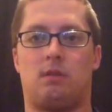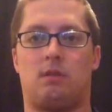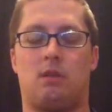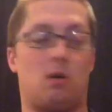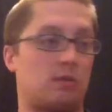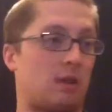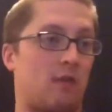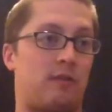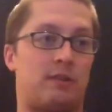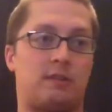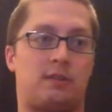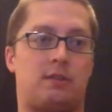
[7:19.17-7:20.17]
goes
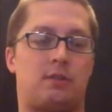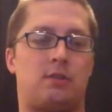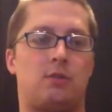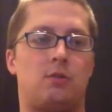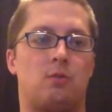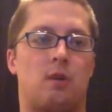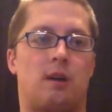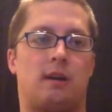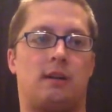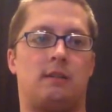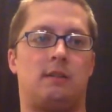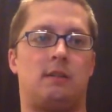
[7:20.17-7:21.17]
over to
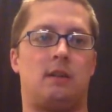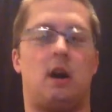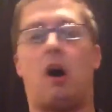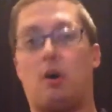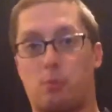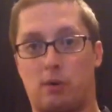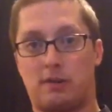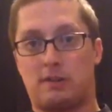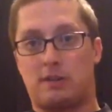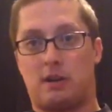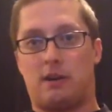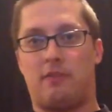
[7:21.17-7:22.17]
a hardware
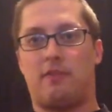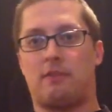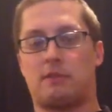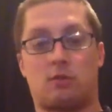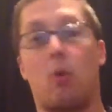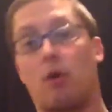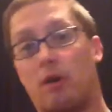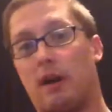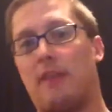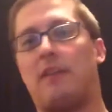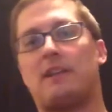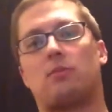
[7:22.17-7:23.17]
store,
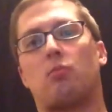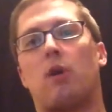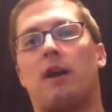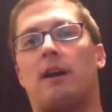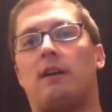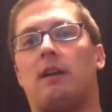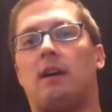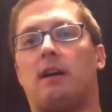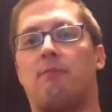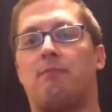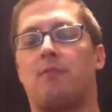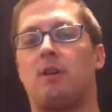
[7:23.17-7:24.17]
and that's
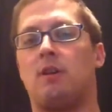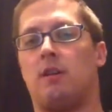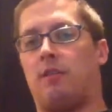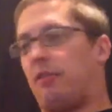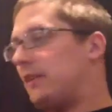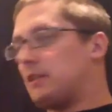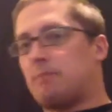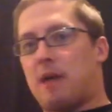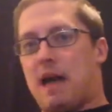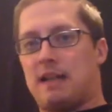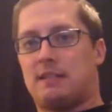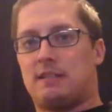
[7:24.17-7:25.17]
where this
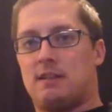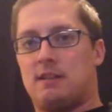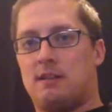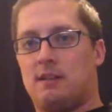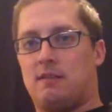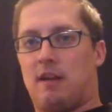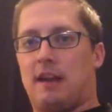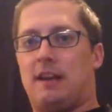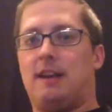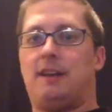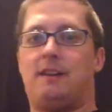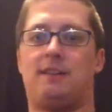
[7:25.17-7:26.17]
mask right
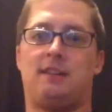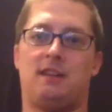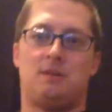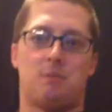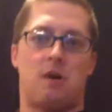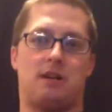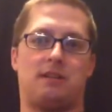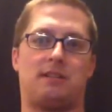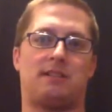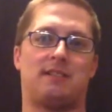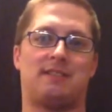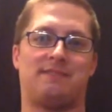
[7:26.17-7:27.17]
here
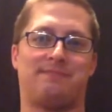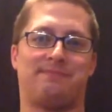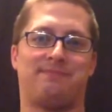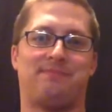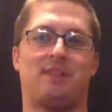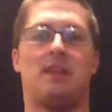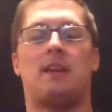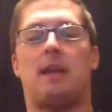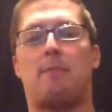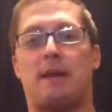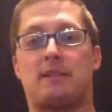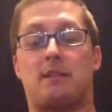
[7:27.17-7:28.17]
was. He
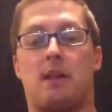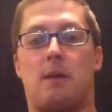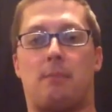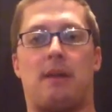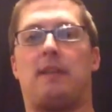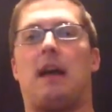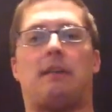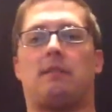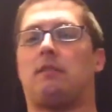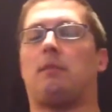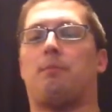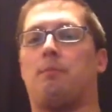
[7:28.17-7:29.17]
picks it up, and
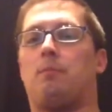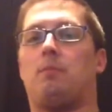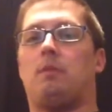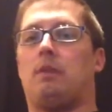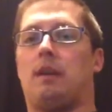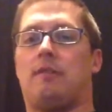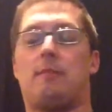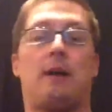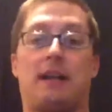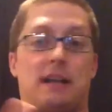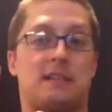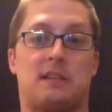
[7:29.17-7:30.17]
if
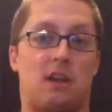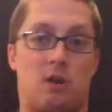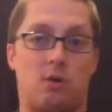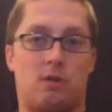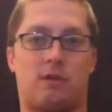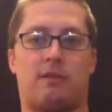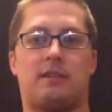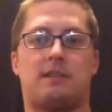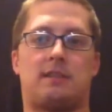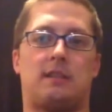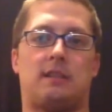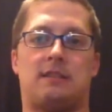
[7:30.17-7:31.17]
everybody doesn't know,
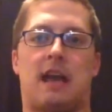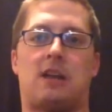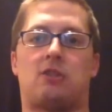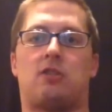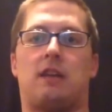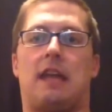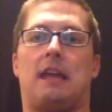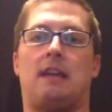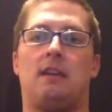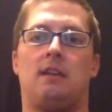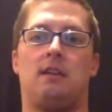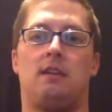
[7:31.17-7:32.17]
this is actually a
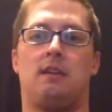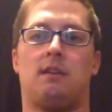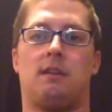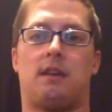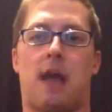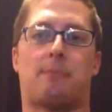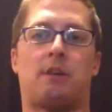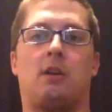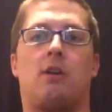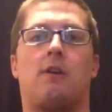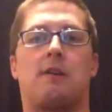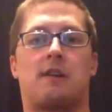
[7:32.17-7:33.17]
Captain
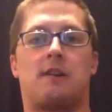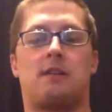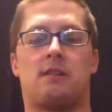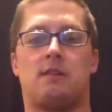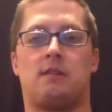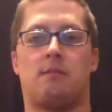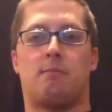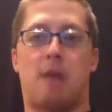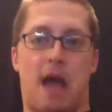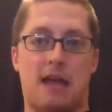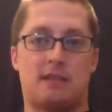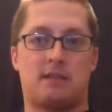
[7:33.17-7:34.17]
Kirk
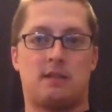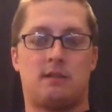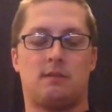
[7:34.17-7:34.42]
mask